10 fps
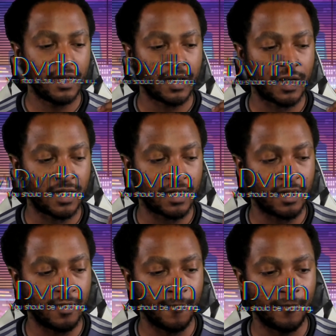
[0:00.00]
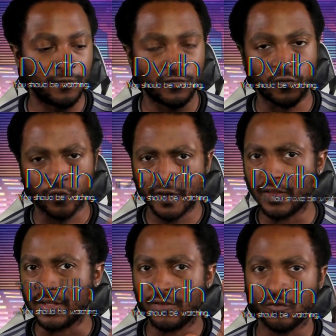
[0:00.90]
Um,
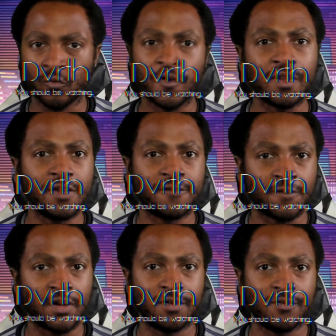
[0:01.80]
really, really fun